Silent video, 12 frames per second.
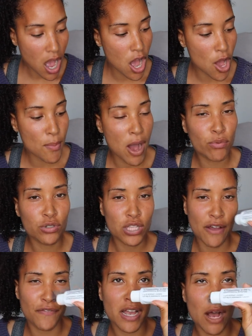I
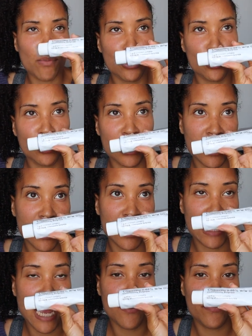think I was using
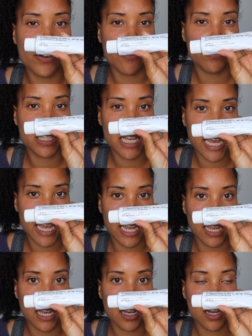this every other
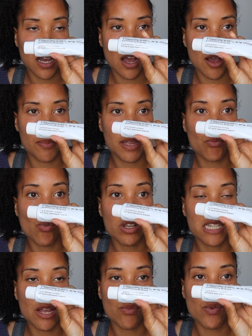day.
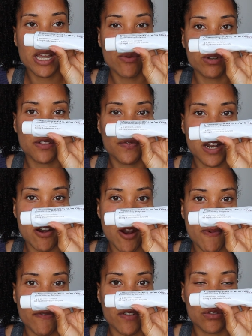When there was a flare
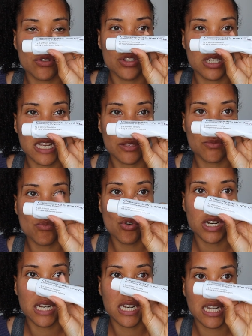up, I think I was using it
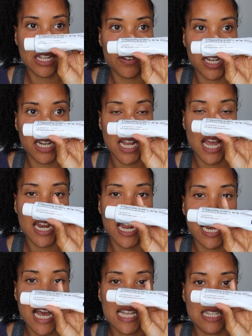morning and evening, and
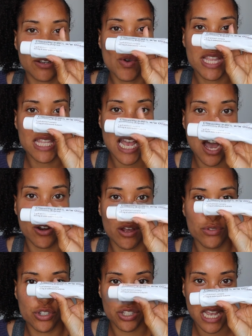then as it went down, I
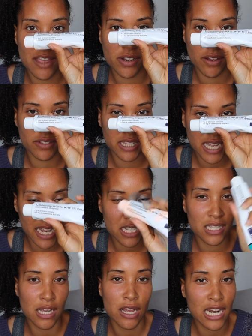would use it every other day.
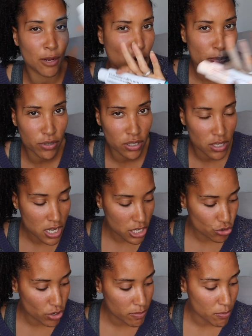So I had a proper
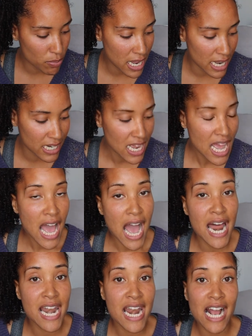treatment plan,
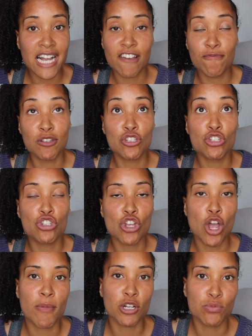and that gave me
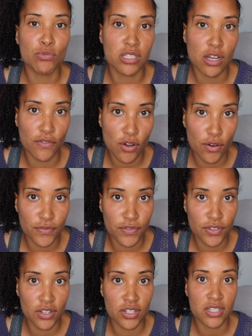so much more
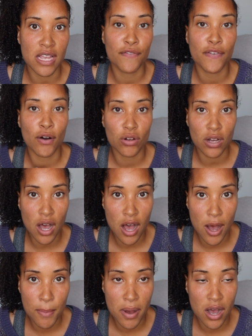self-confidence. I felt
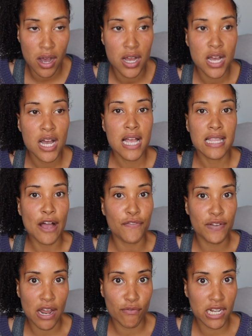calmer. I
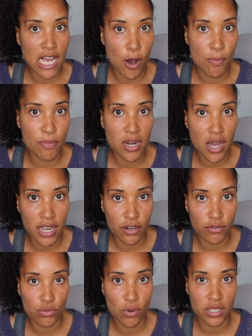think that really helped
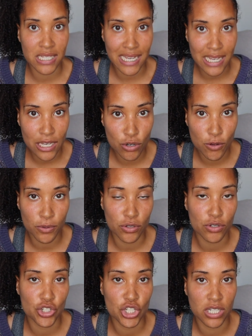Manaya as well to heal,
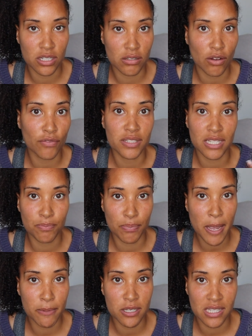because she could, obviously
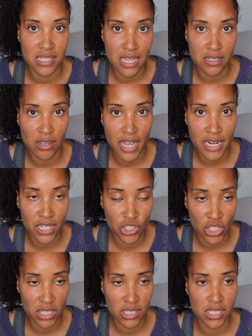babies can sense our
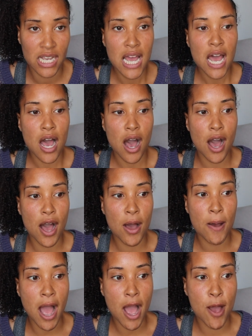energies.
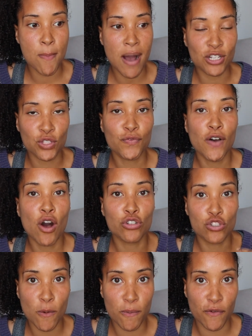I just felt
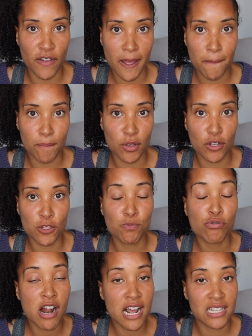on top of it, because
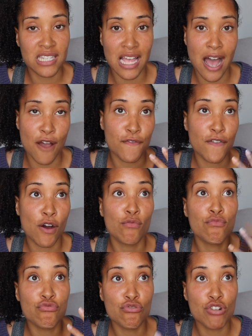prior to that I
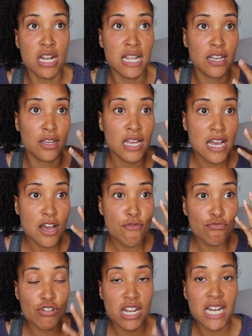felt
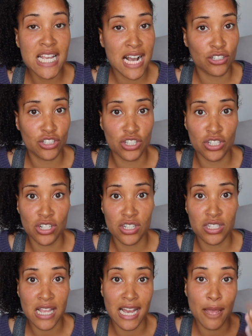really
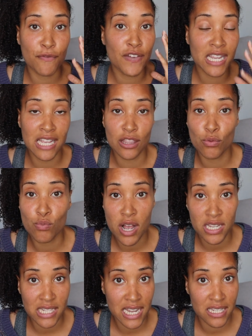anxious. I kept thinking the
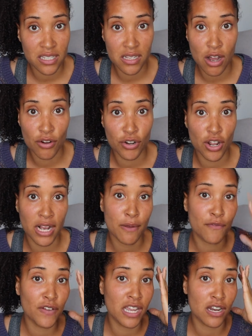worst case scenario. I
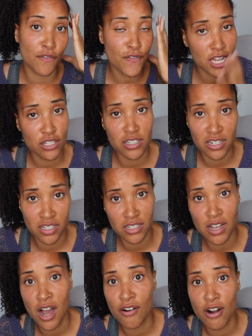kept thinking her face was going to
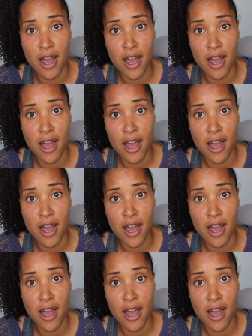scar